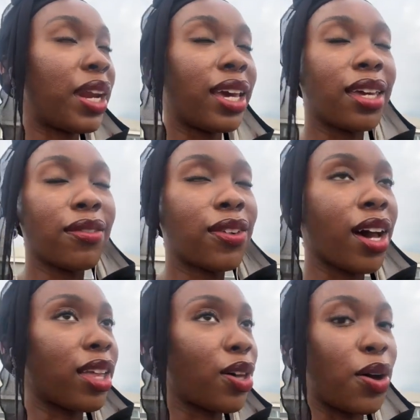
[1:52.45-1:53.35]
I give
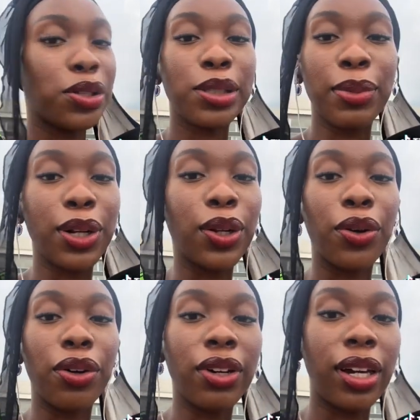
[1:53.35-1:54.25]
God the ultimate
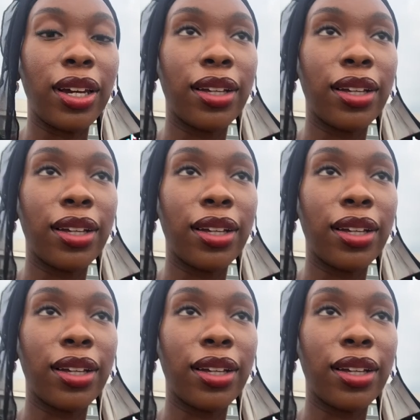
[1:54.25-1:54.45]
glory.